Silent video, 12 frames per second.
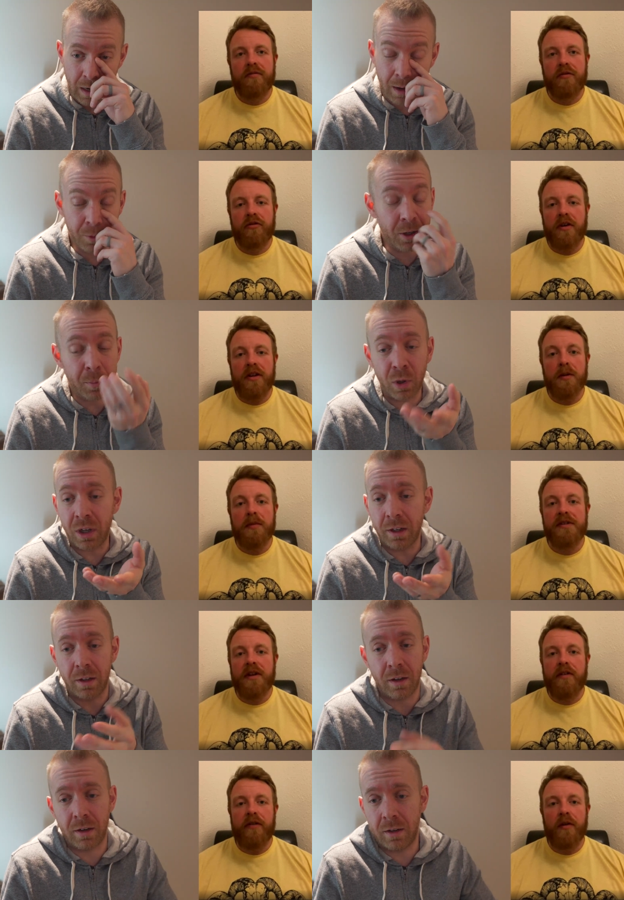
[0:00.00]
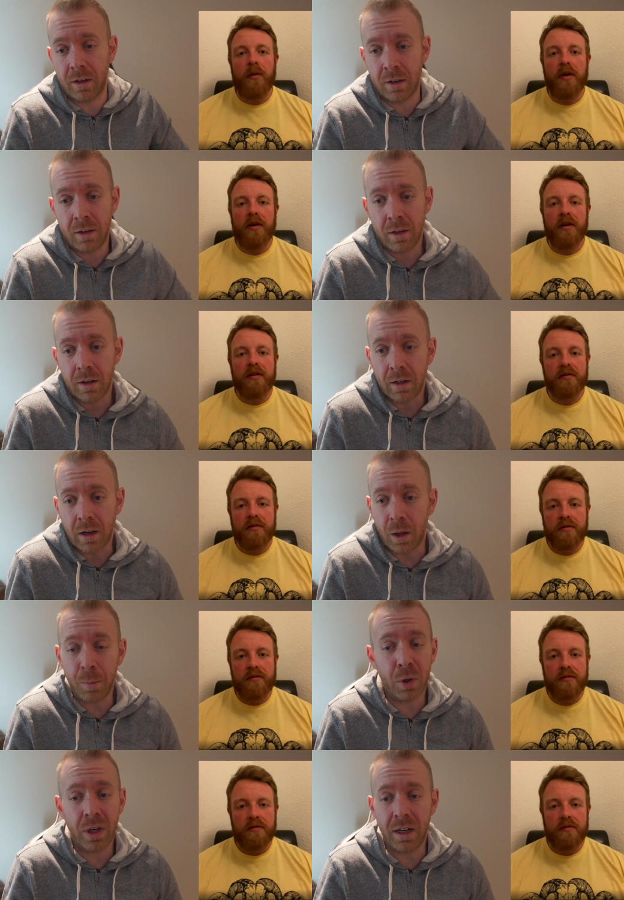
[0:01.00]
Speaker 1: i'm going to put it as if it were
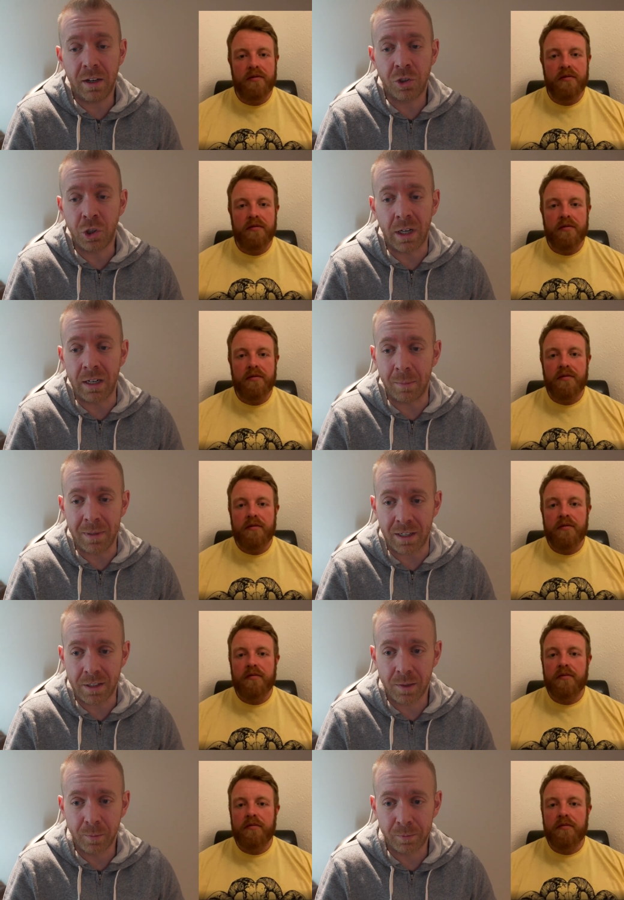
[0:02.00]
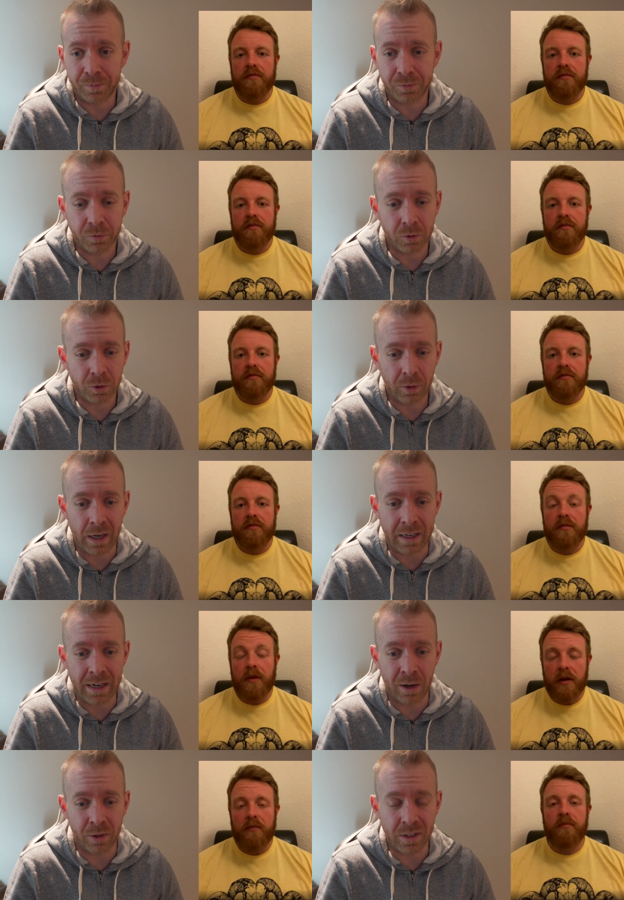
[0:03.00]
i'll put it in training peaks right
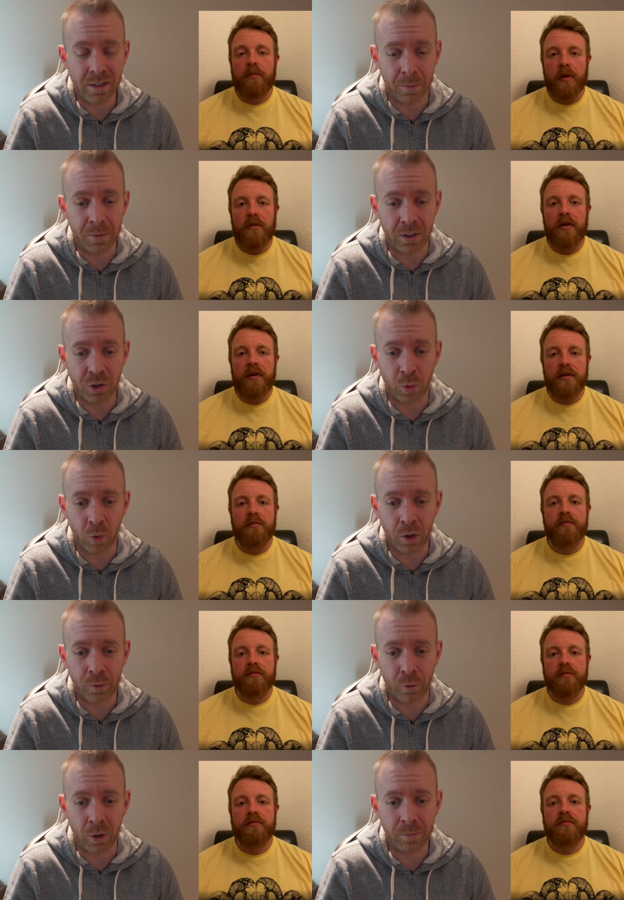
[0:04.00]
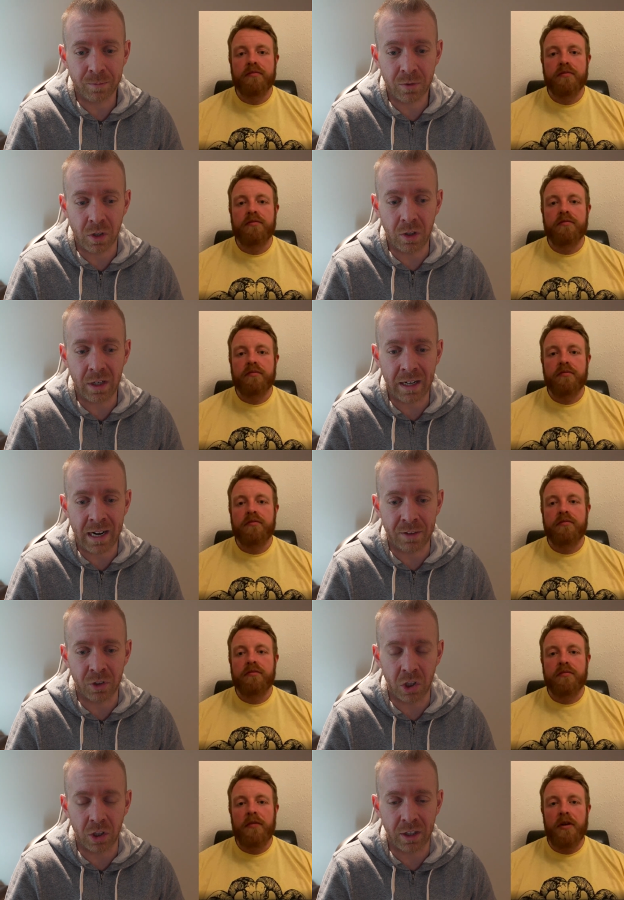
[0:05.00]
now yeah, as something perfect. to work for so you can have
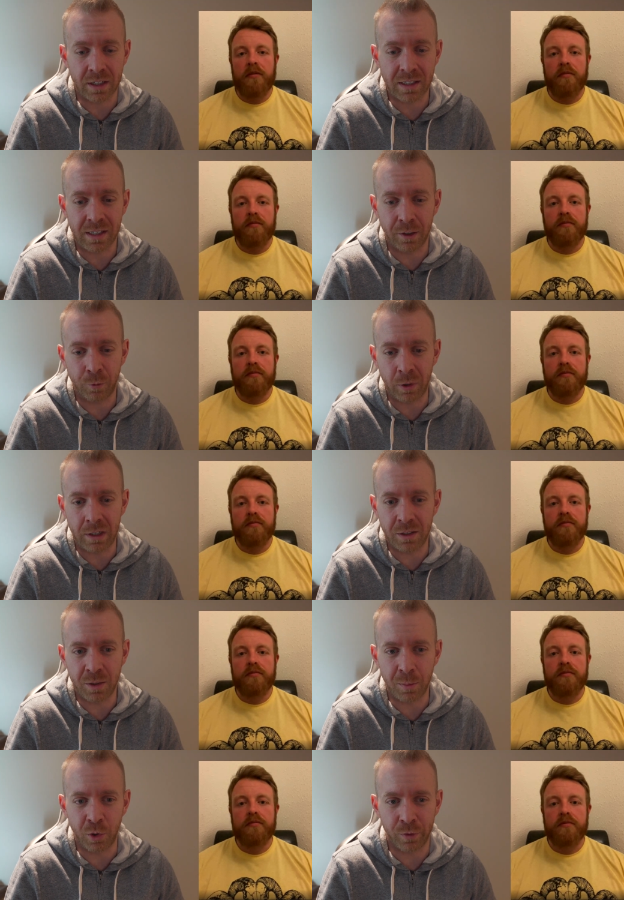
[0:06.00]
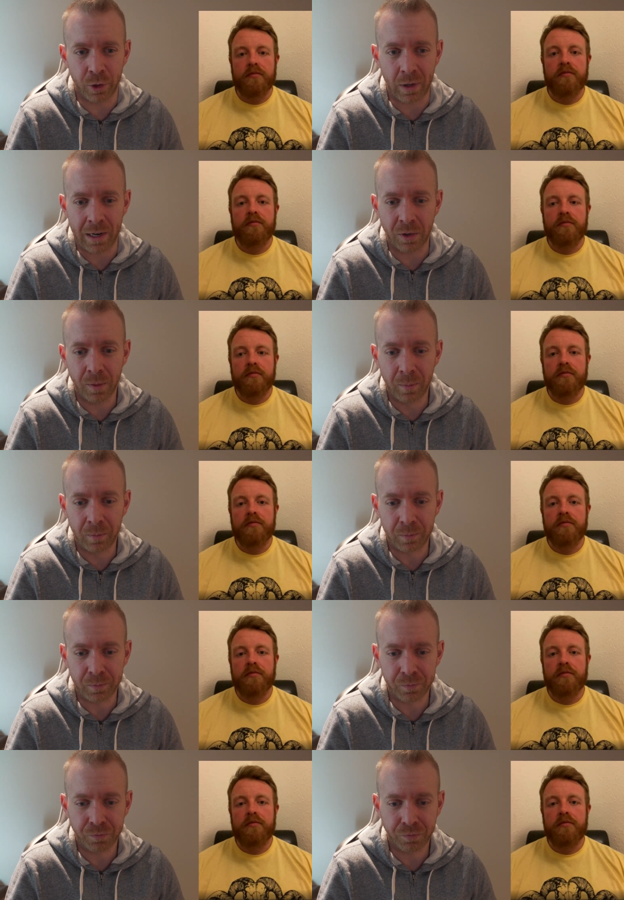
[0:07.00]
a look and see if we need to move it around
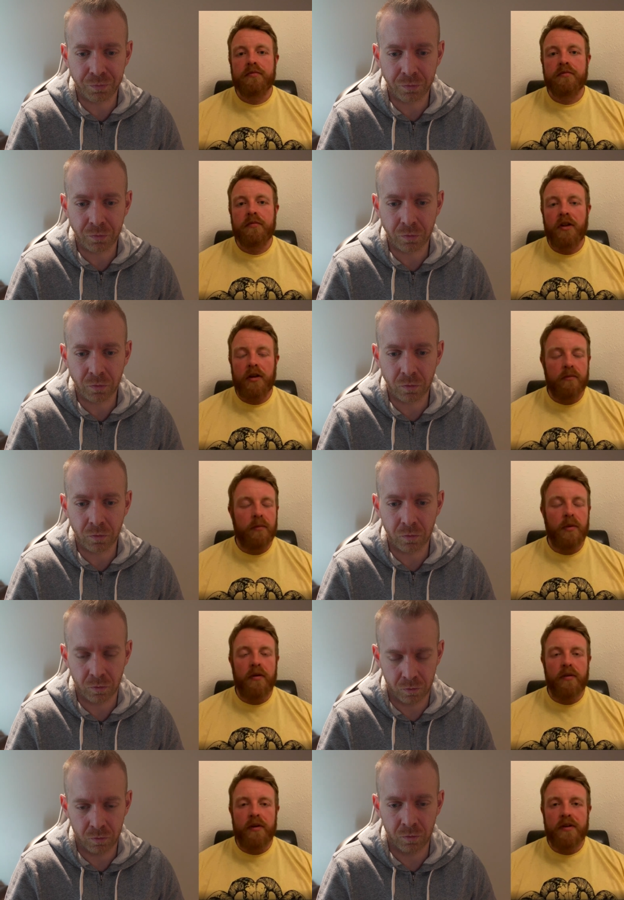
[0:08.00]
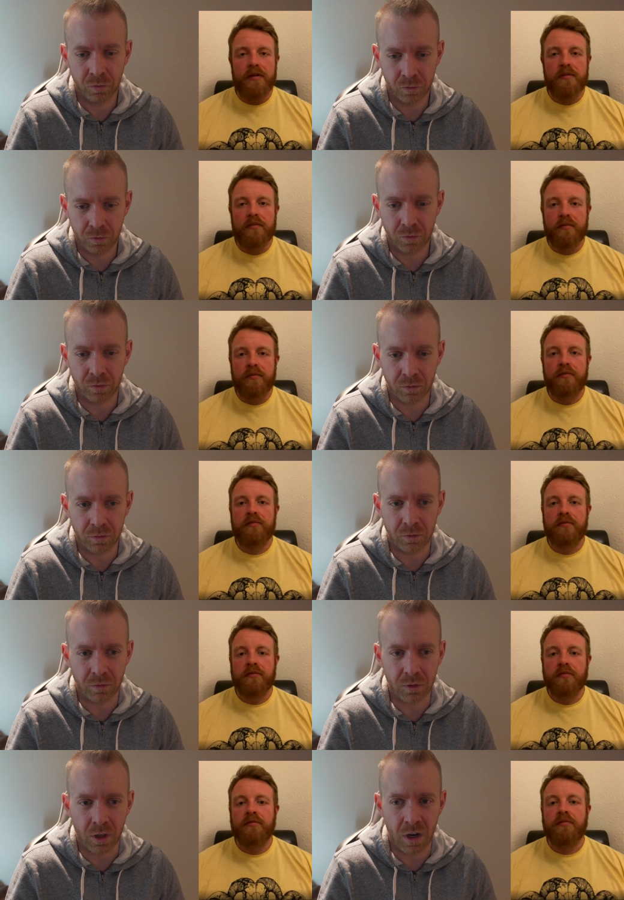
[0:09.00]
yep yeah, perfect
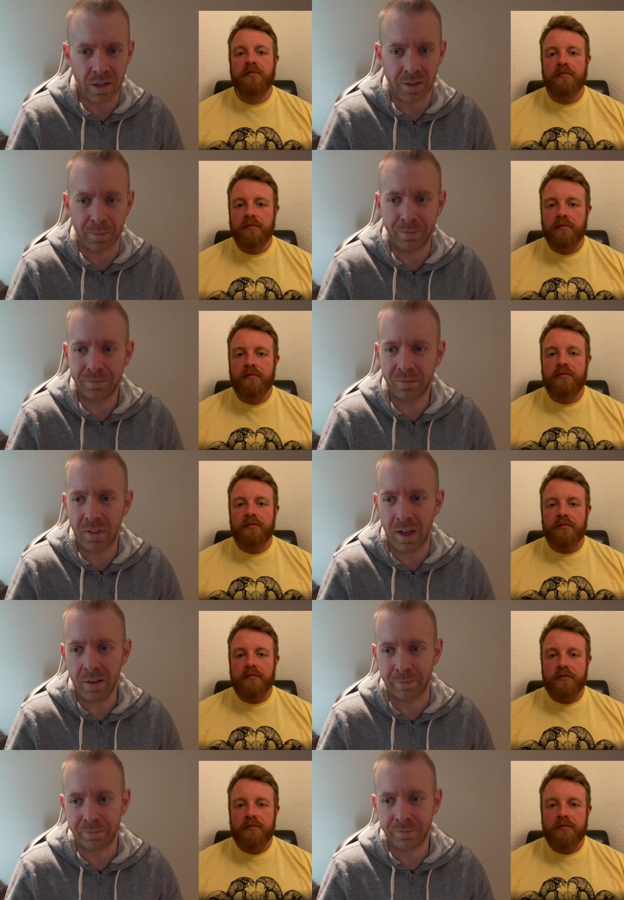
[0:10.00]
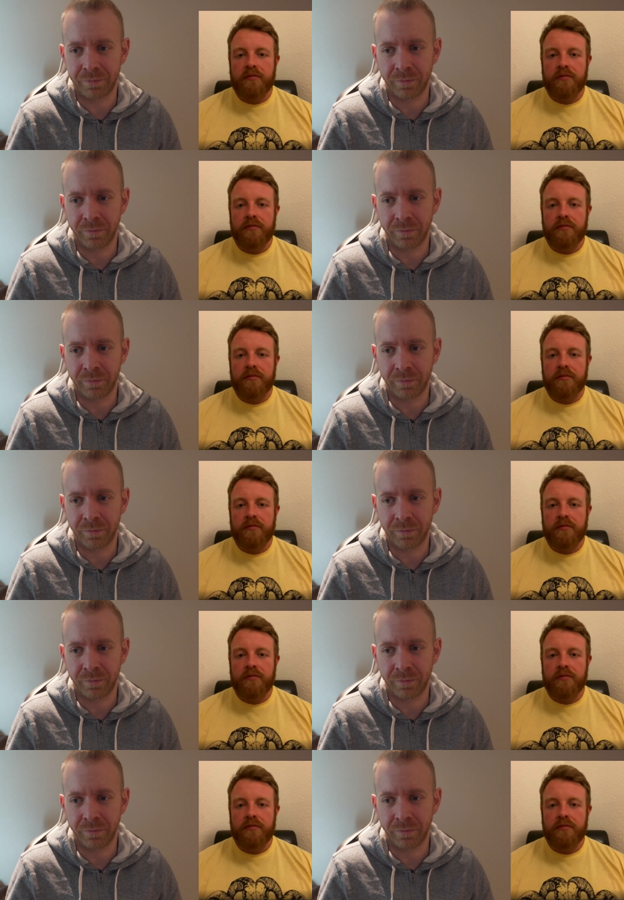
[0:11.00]
awesome okay